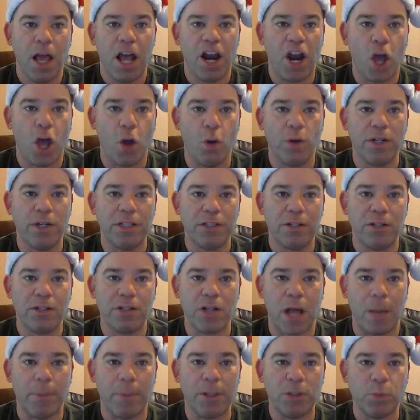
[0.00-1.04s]
Hello, this is
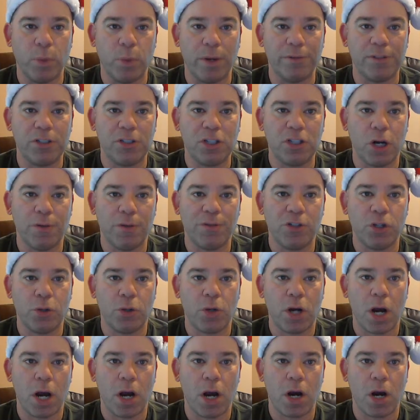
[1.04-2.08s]
Thomas with Surf to
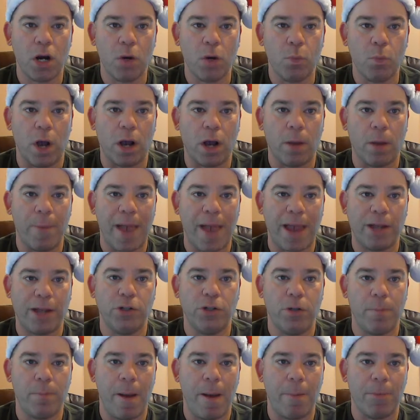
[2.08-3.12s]
Earn. Welcome back
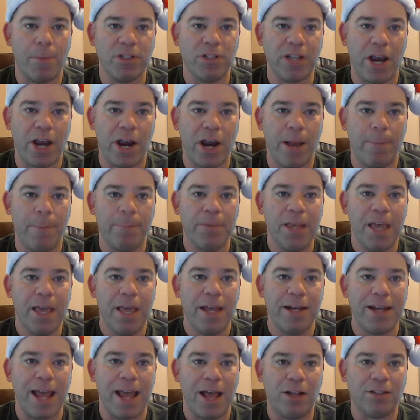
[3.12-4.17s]
into the members area.
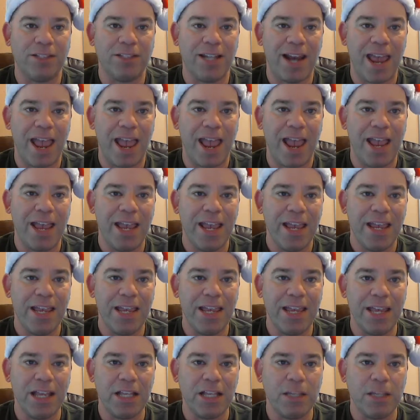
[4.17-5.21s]
Now today
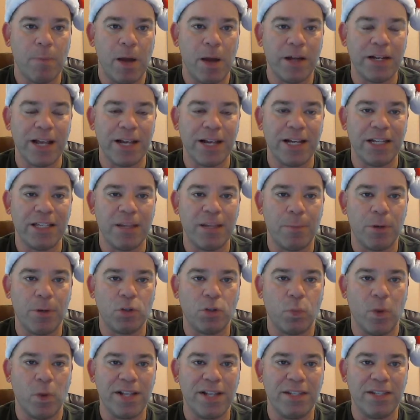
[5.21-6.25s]
is Monday, December
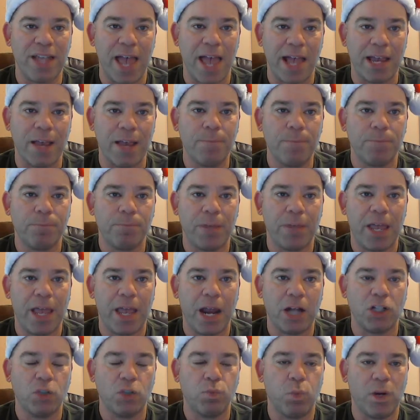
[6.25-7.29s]
22nd, and
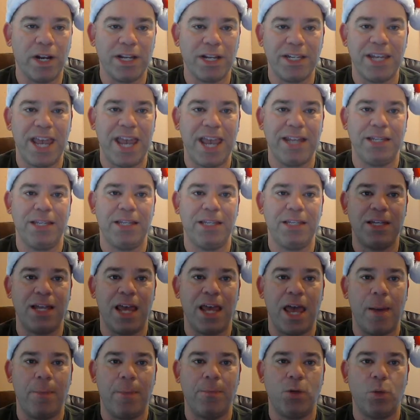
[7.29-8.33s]
I just want to take this
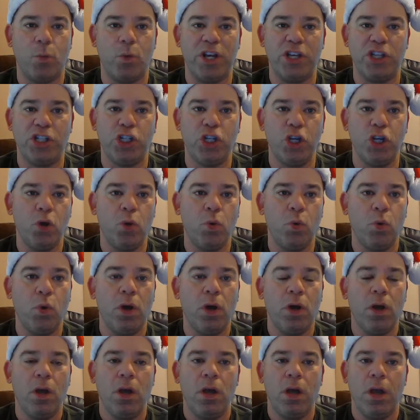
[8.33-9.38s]
time to wish
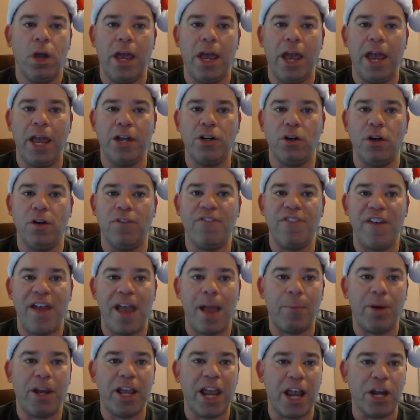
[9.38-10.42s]
you and your
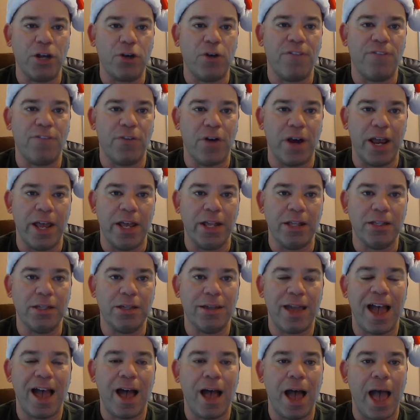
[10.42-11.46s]
family and your
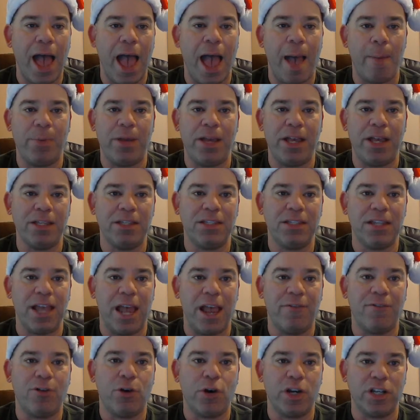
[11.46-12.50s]
friends a happy and
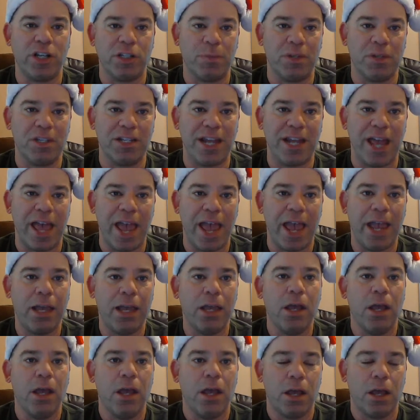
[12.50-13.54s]
safe Christmas
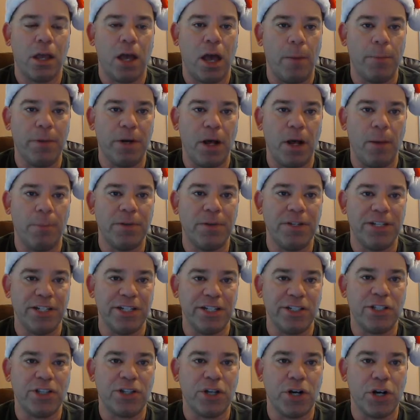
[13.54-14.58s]
day coming up
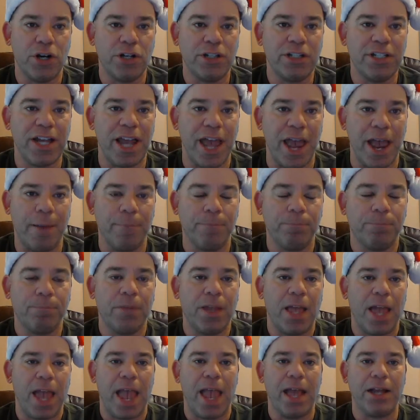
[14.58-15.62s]
this Thursday.
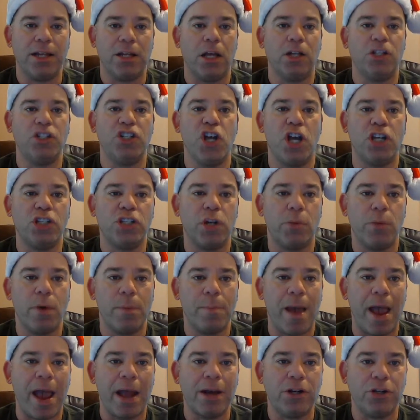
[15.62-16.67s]
And uh, just a
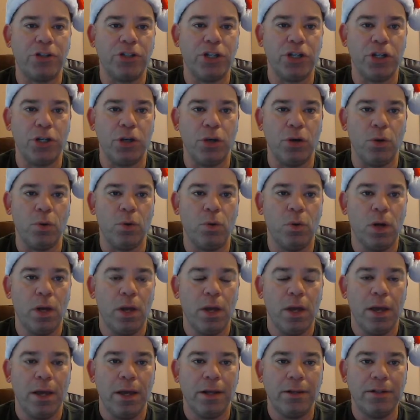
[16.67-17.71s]
reminder to you
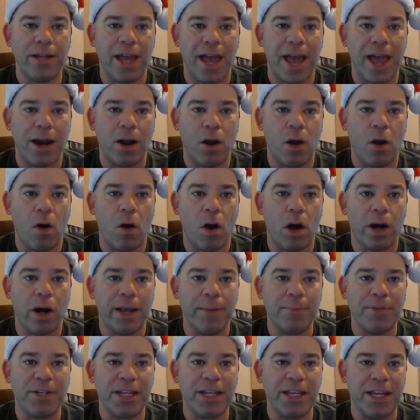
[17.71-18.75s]
that our
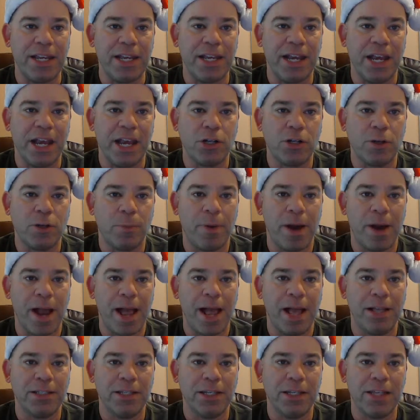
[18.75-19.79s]
MTE
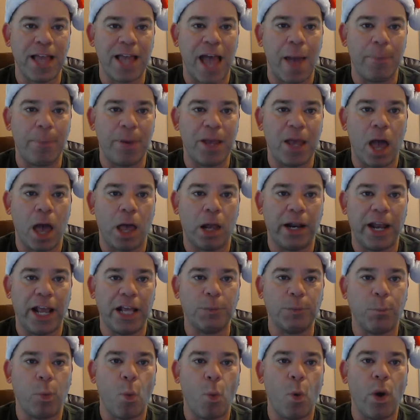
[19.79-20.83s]
Enterprises Happy
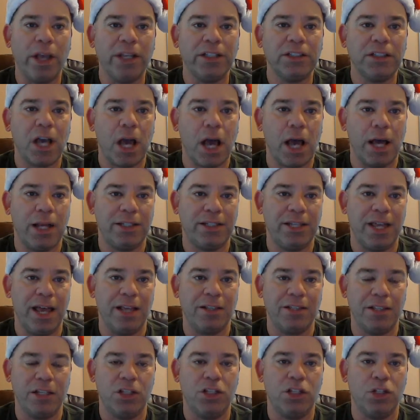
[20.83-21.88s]
Holidays points
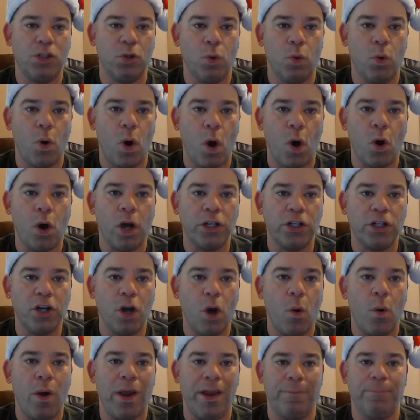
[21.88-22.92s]
contest is still
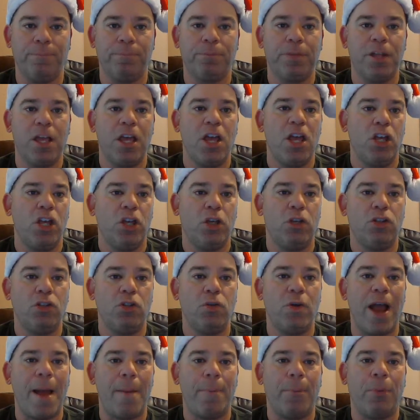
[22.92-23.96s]
ongoing. You
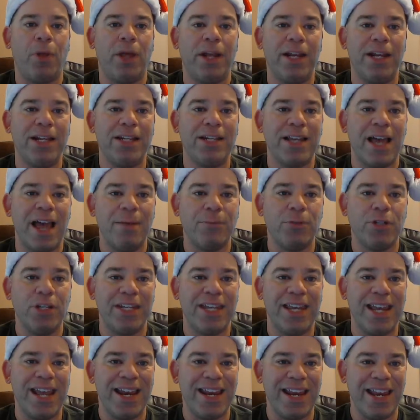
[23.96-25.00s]
still got plenty of time to
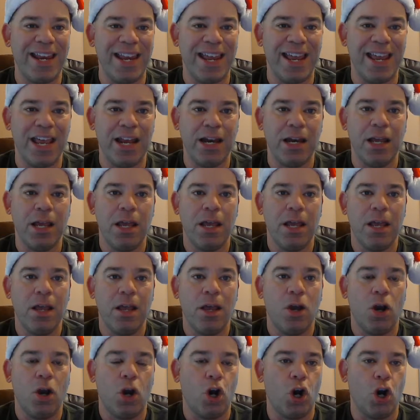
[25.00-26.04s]
get in
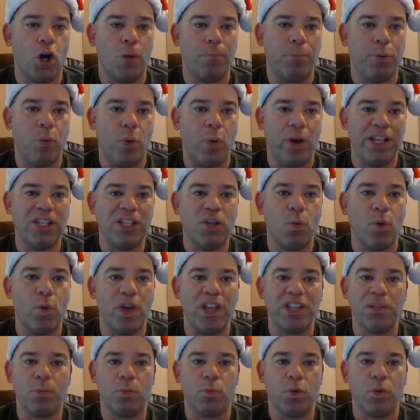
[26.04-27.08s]
earn points and
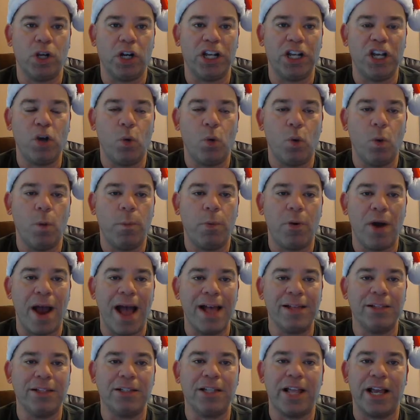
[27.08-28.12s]
win some really cool
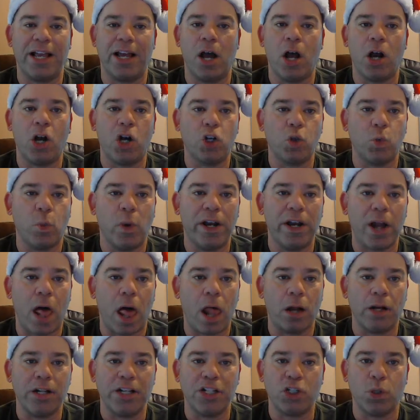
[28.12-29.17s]
prizes like a
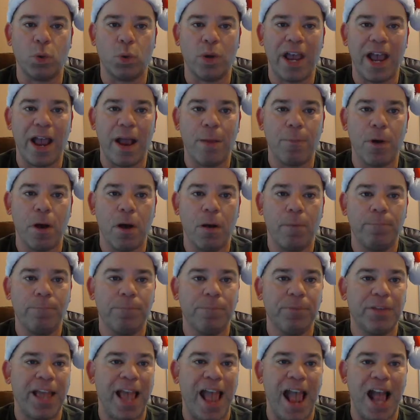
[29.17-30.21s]
$120 digital camera,
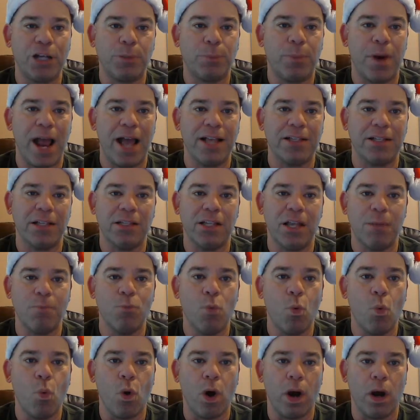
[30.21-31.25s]
cash prizes, and
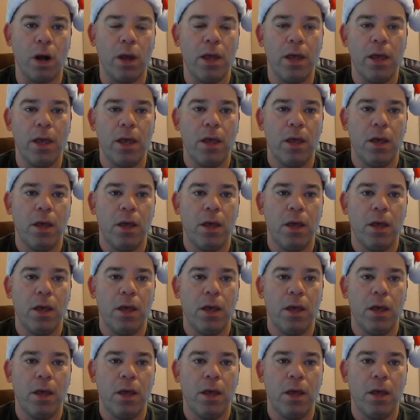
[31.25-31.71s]
more.